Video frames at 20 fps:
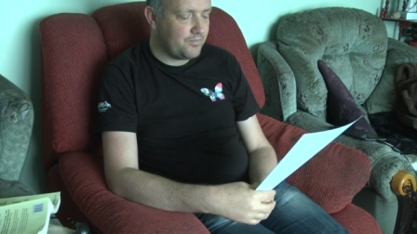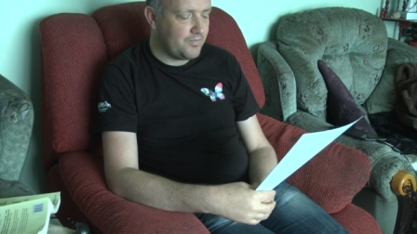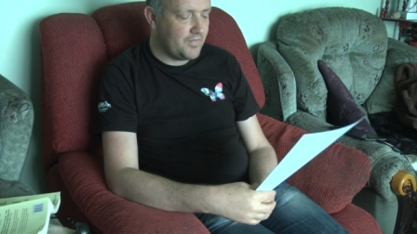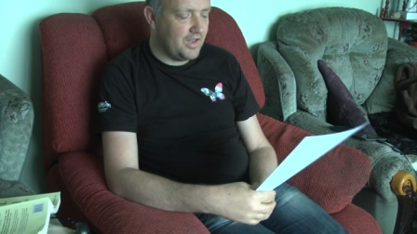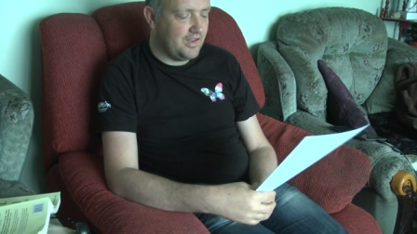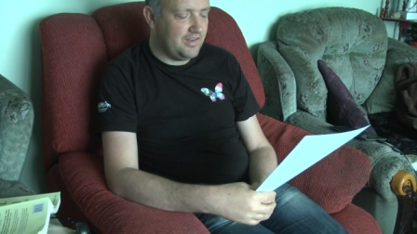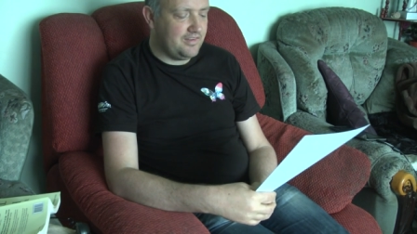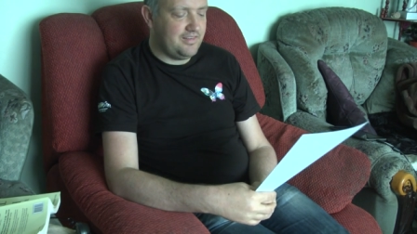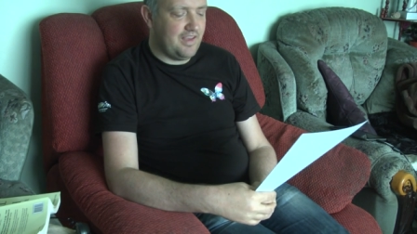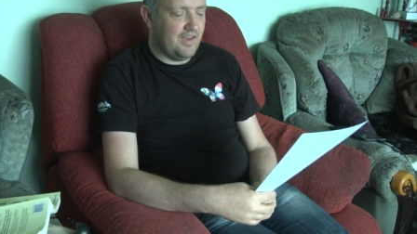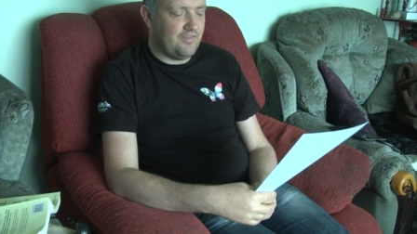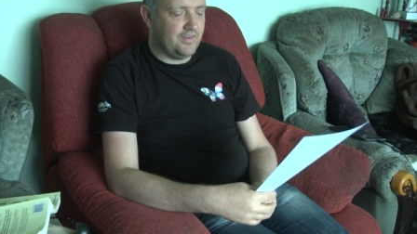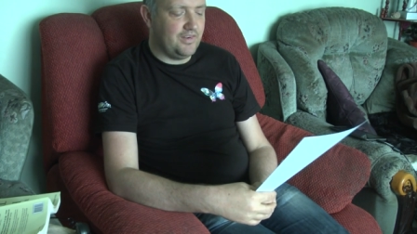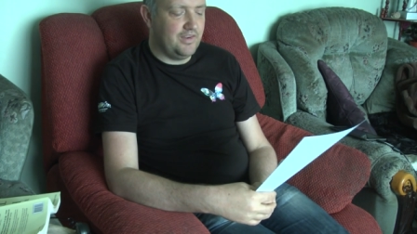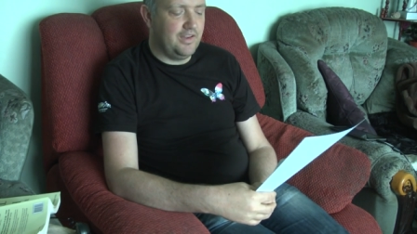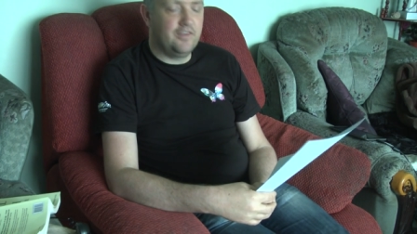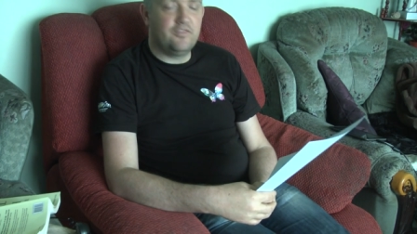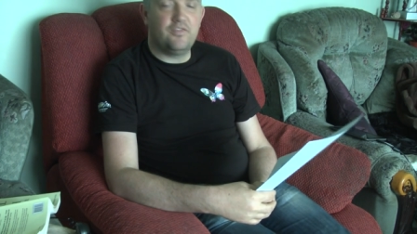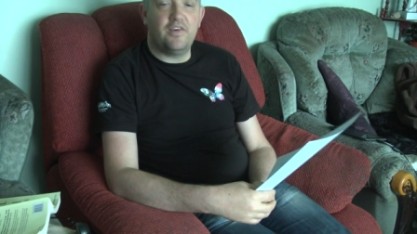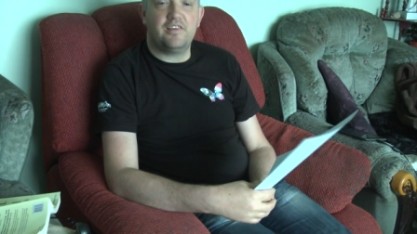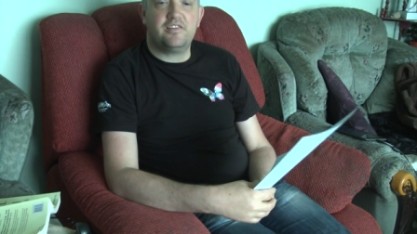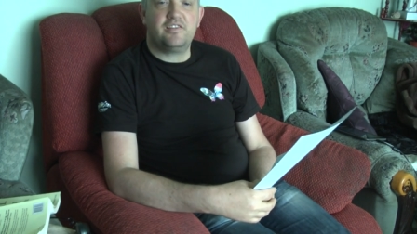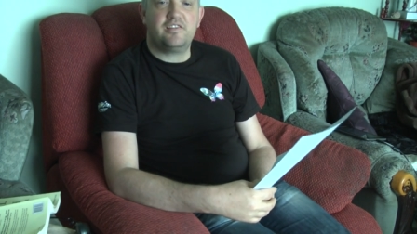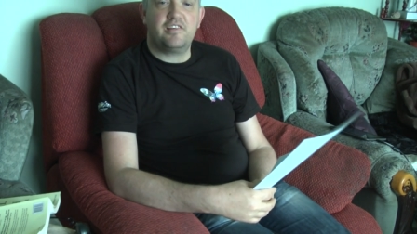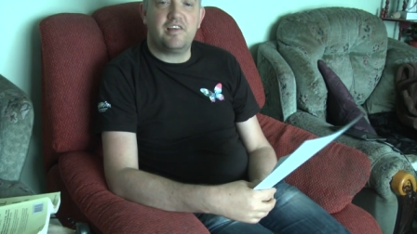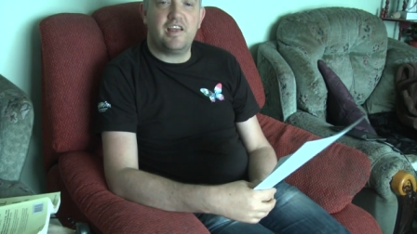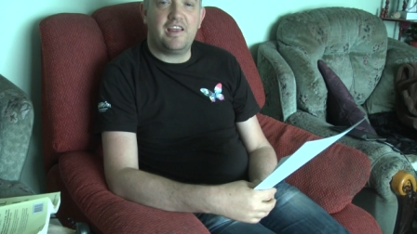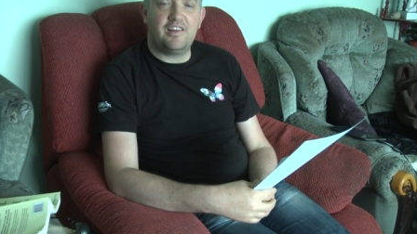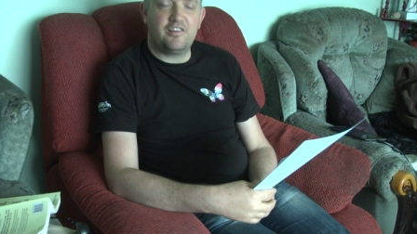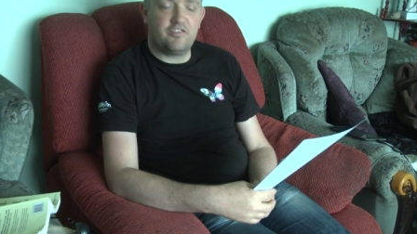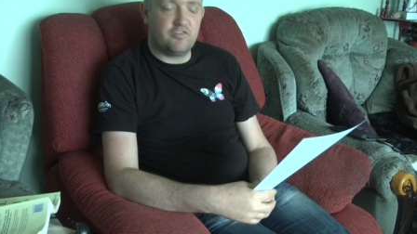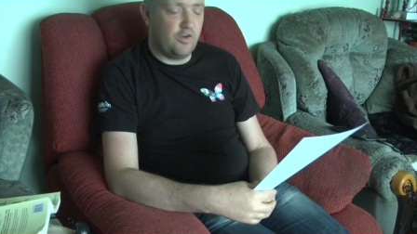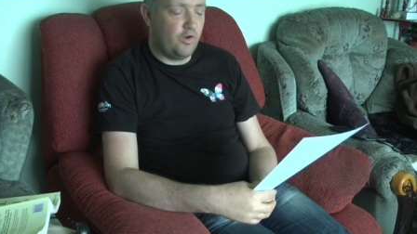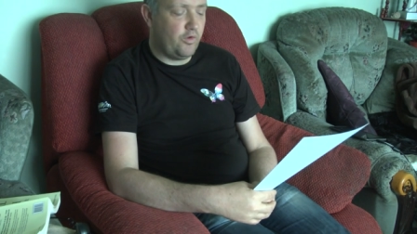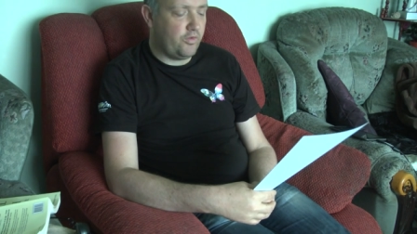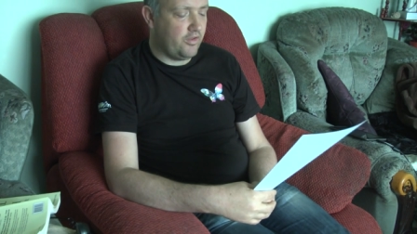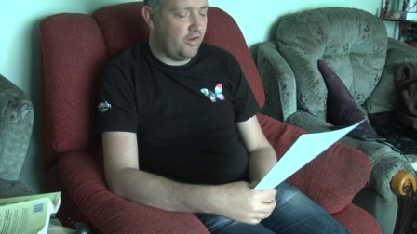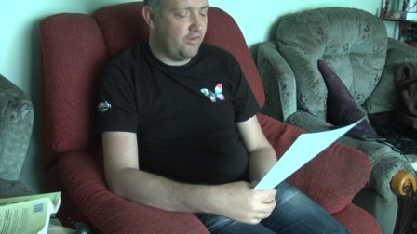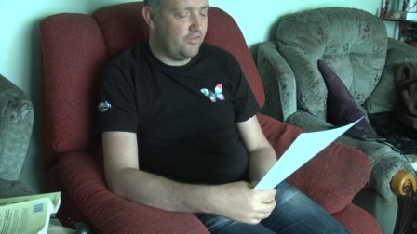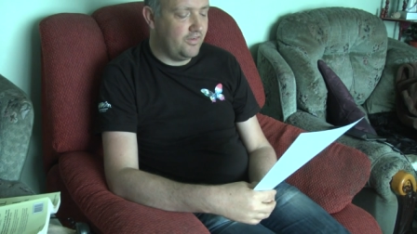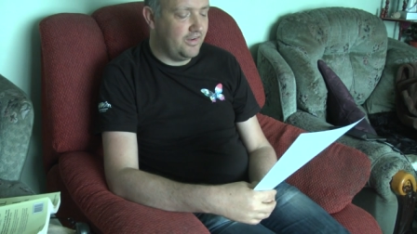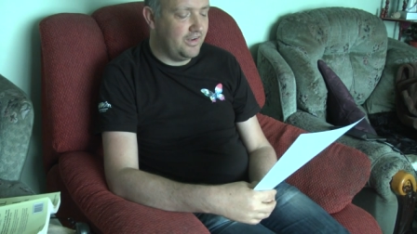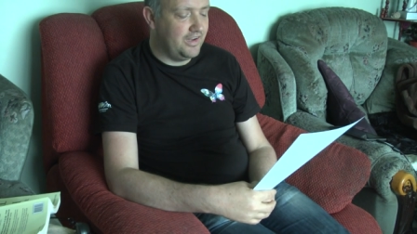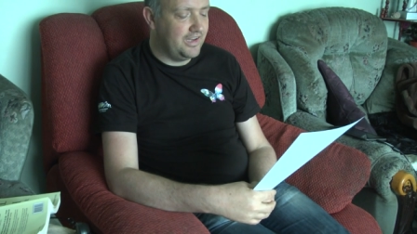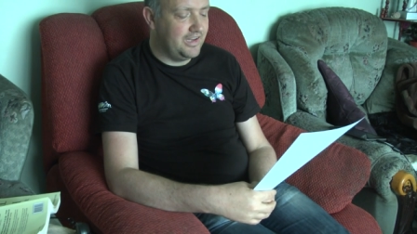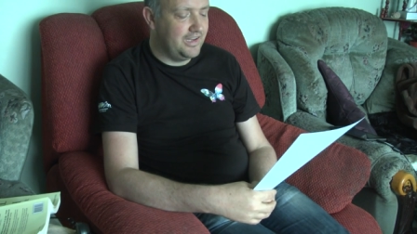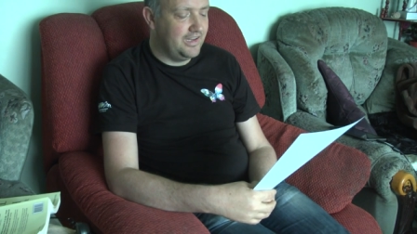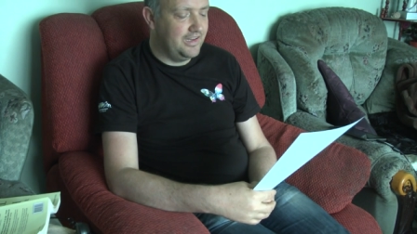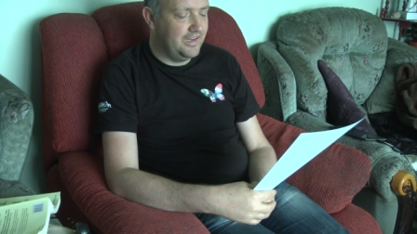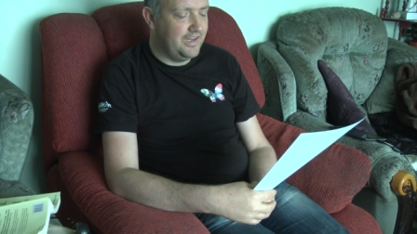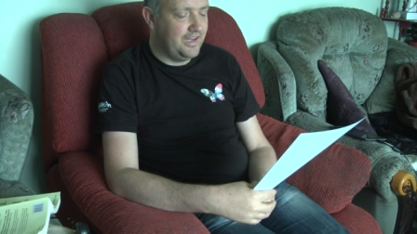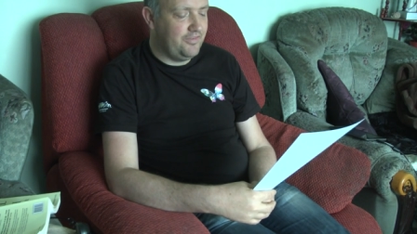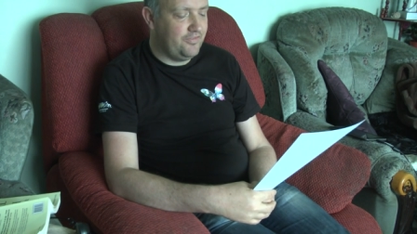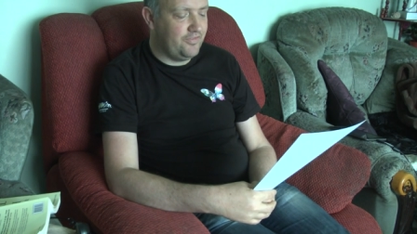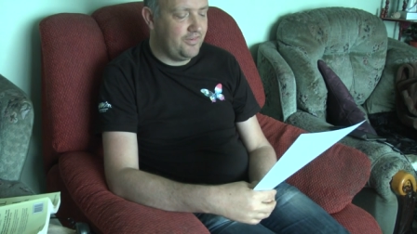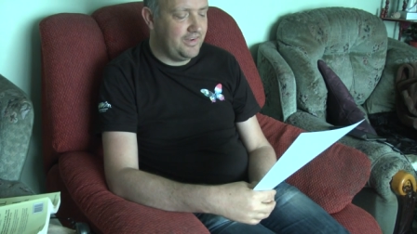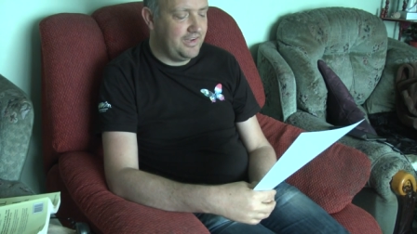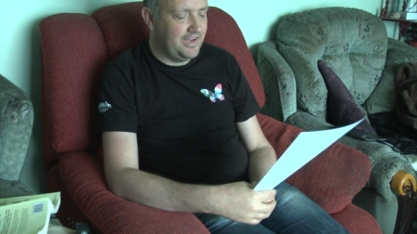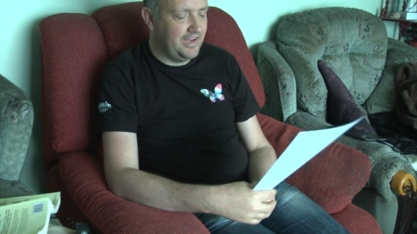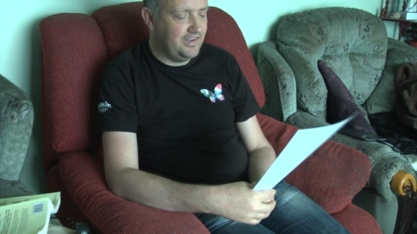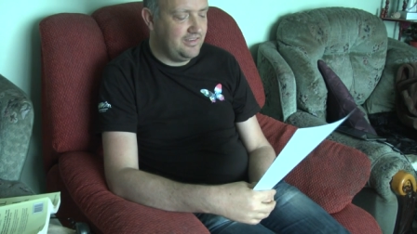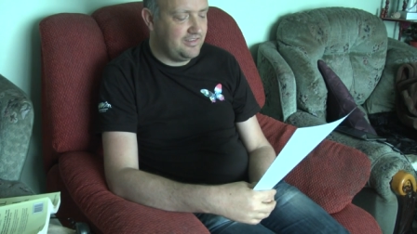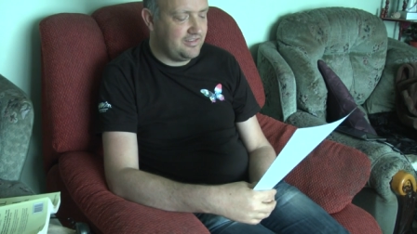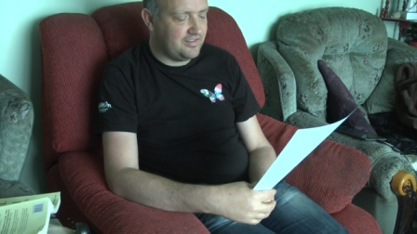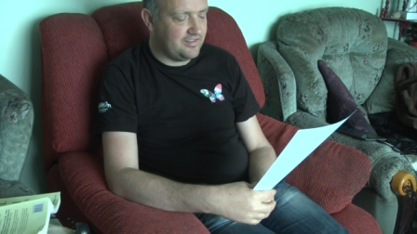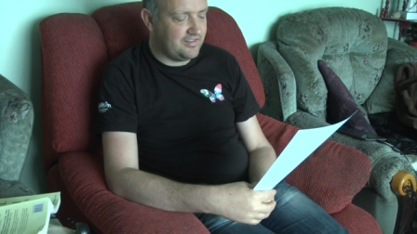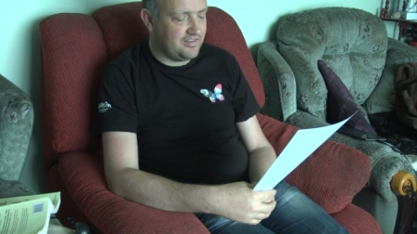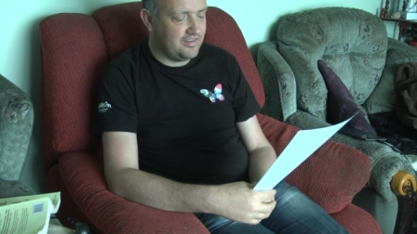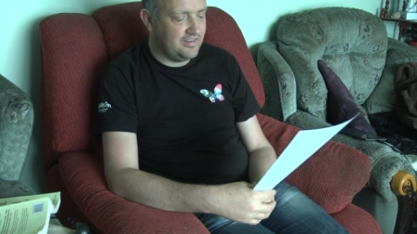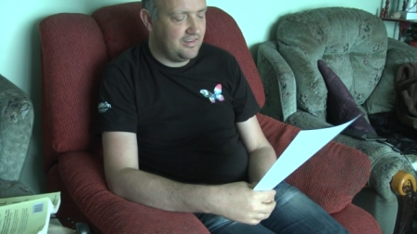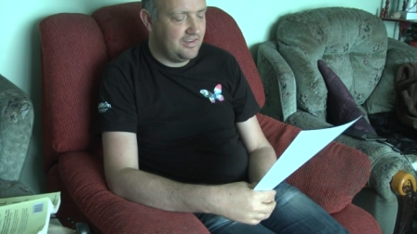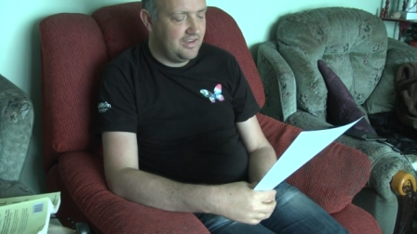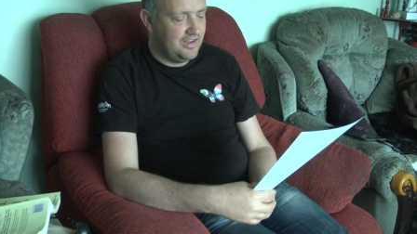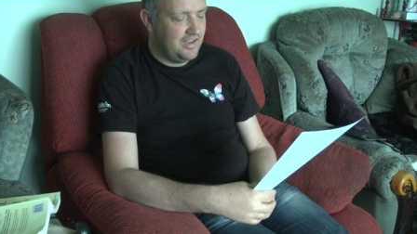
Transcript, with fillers: 7. Investigate growth of leaf yeast.